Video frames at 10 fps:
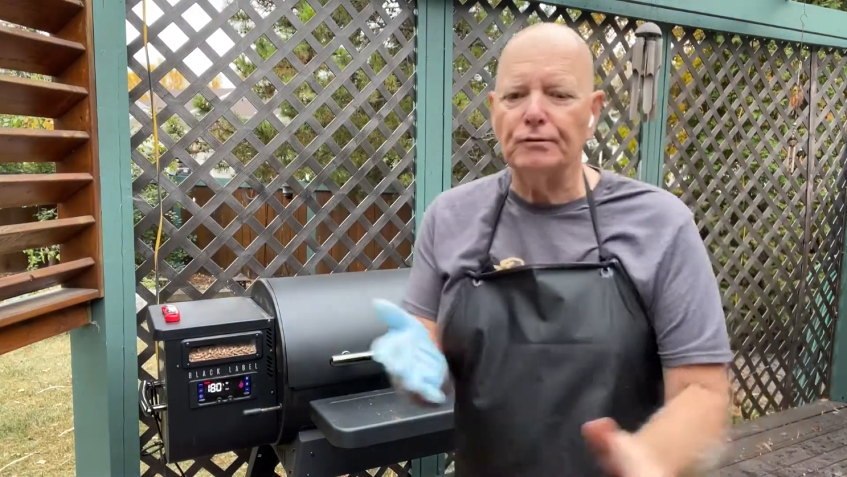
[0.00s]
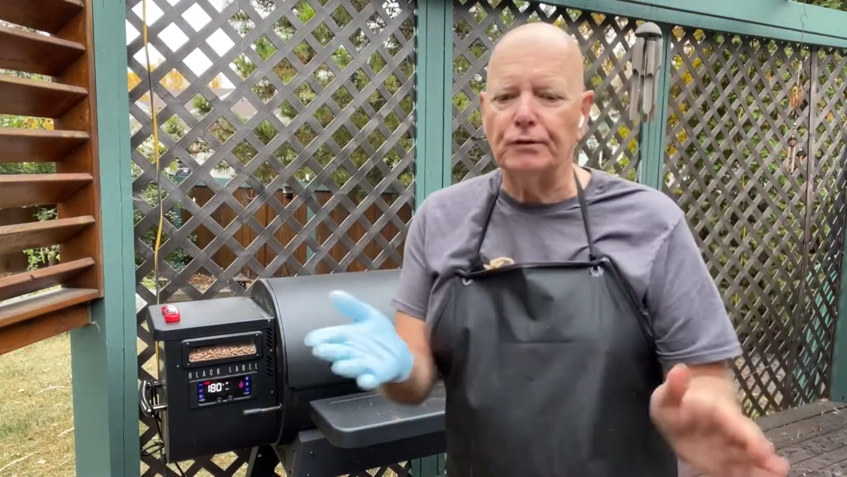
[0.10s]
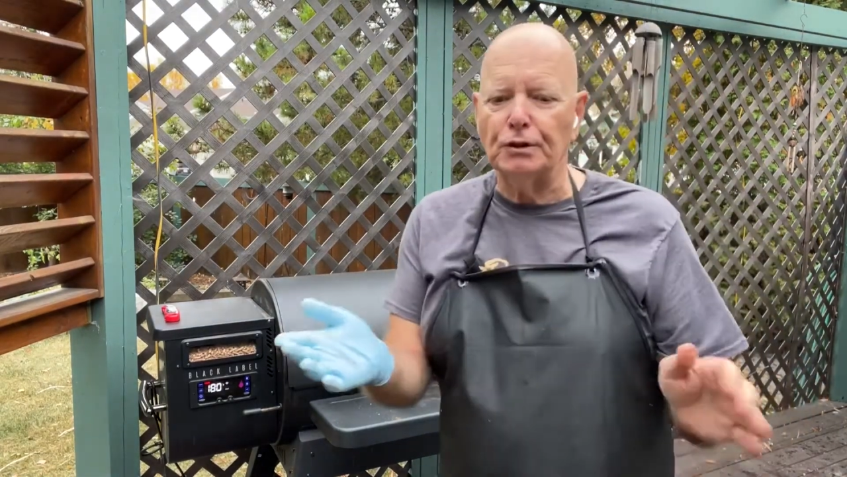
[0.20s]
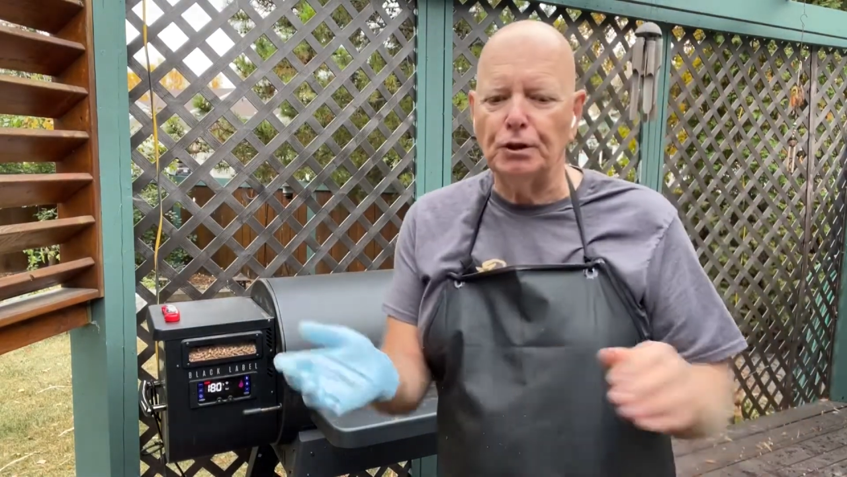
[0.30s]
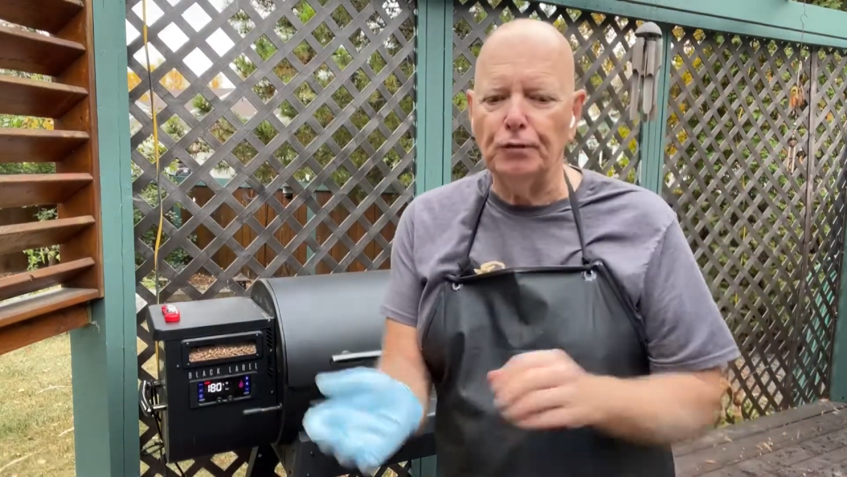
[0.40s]
for
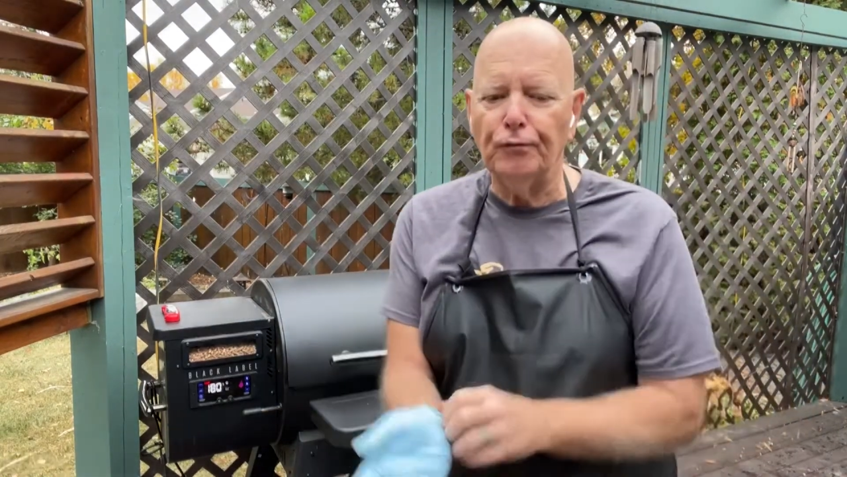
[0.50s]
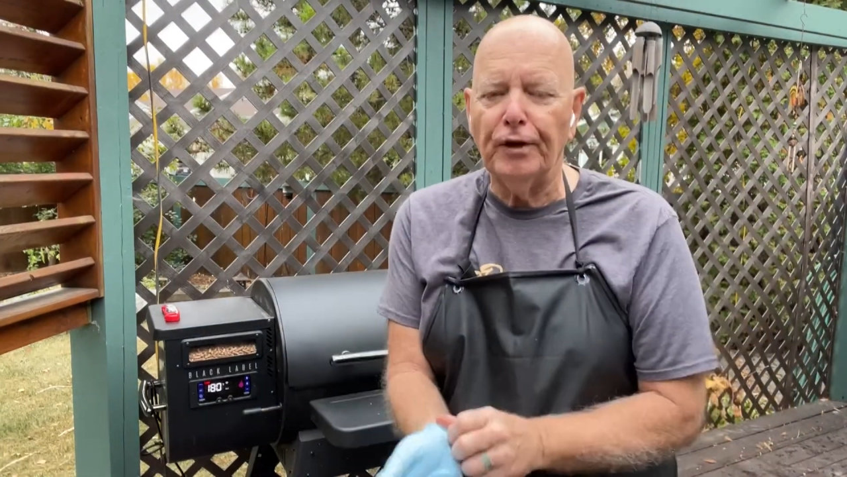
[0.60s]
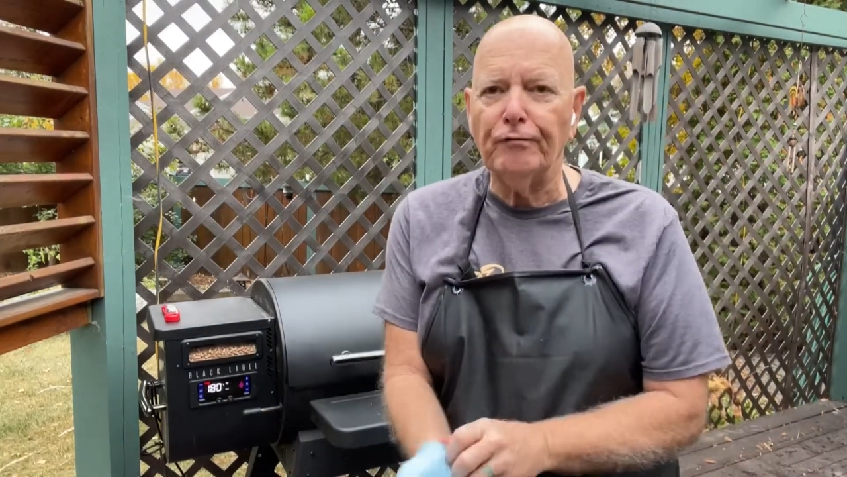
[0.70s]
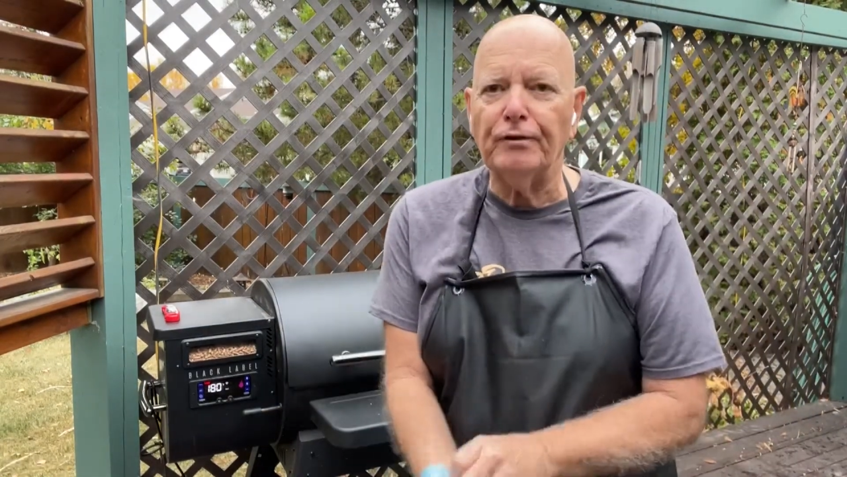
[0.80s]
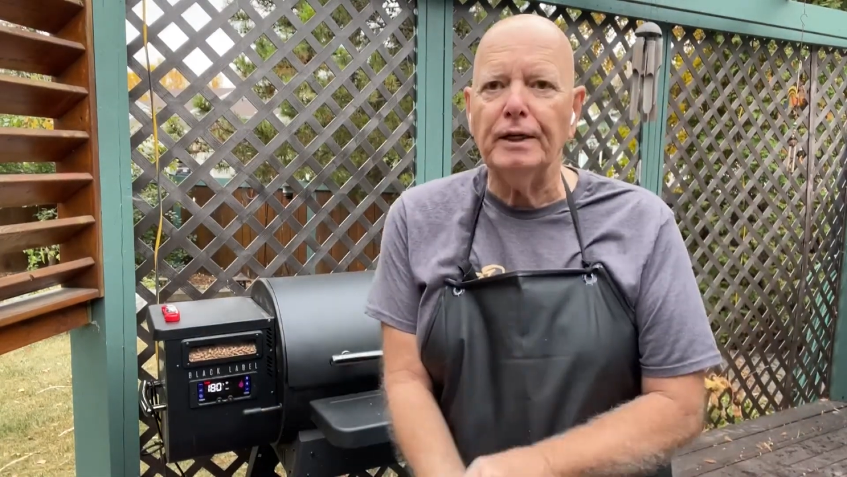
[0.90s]

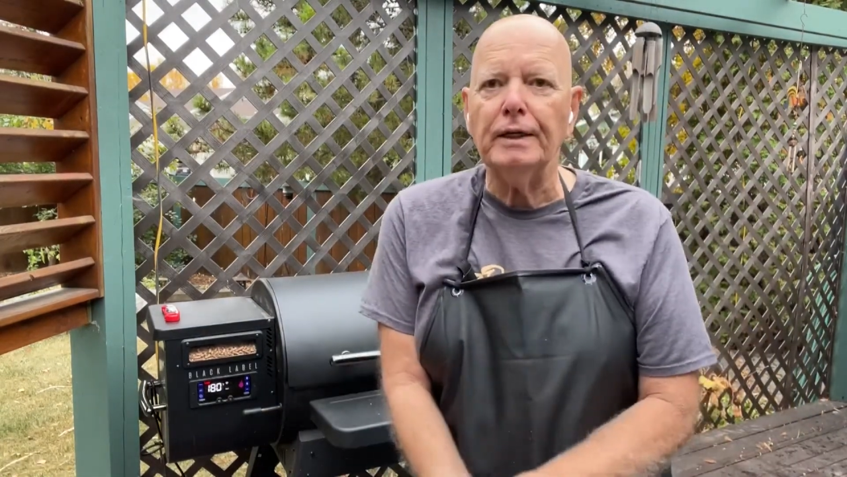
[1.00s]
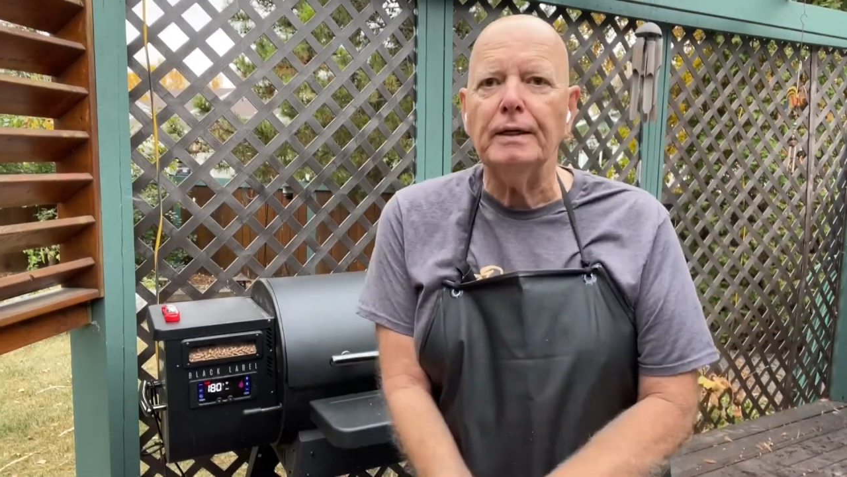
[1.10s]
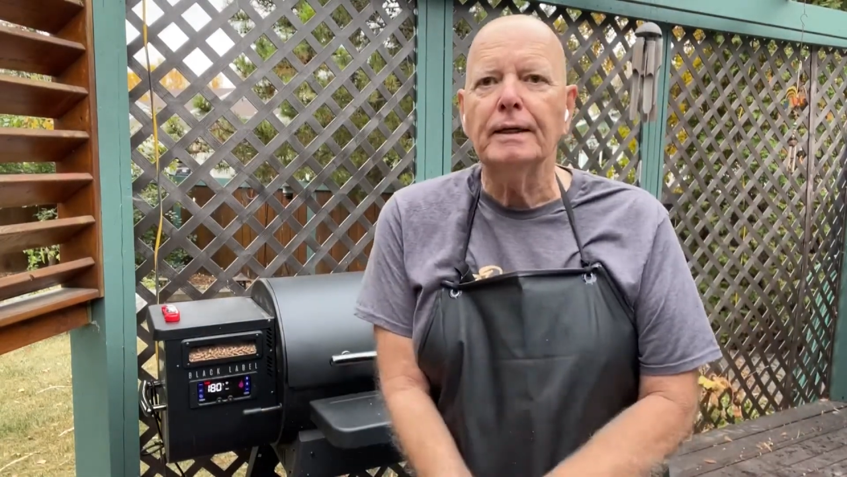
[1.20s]
250.